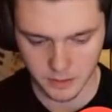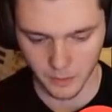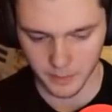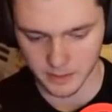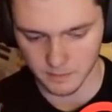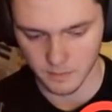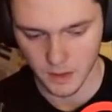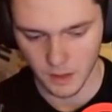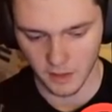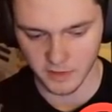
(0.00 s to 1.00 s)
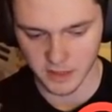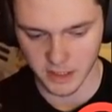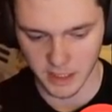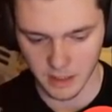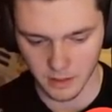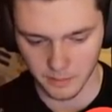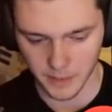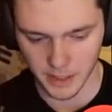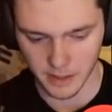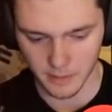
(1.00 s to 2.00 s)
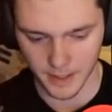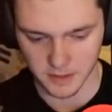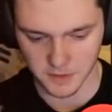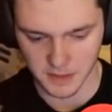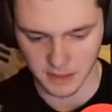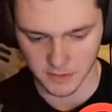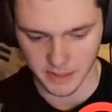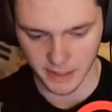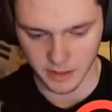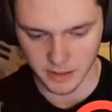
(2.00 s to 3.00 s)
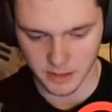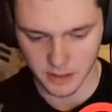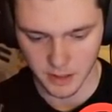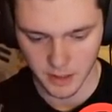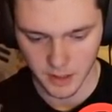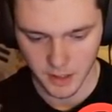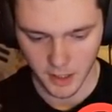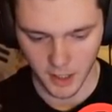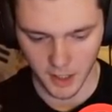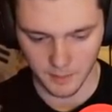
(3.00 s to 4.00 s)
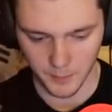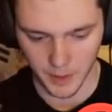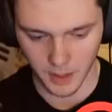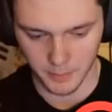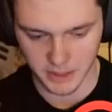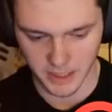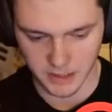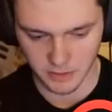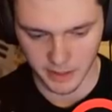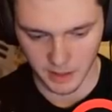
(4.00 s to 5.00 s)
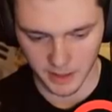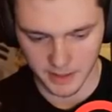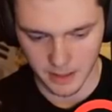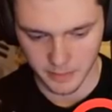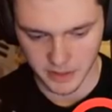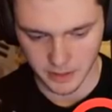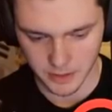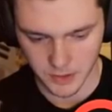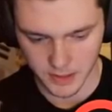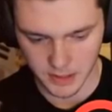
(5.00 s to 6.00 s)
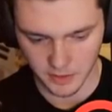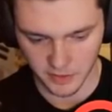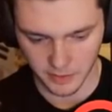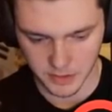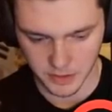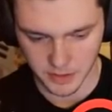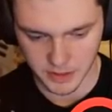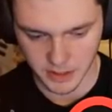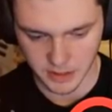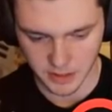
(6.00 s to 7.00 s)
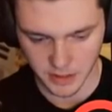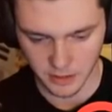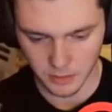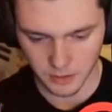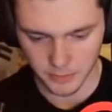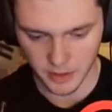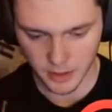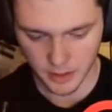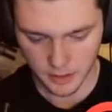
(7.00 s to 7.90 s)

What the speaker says: Well, I mean, obviously he can get back to a single skellies. But lumberjack's still getting a lot of damage in there, so I still think it was a good decision to go lumber there.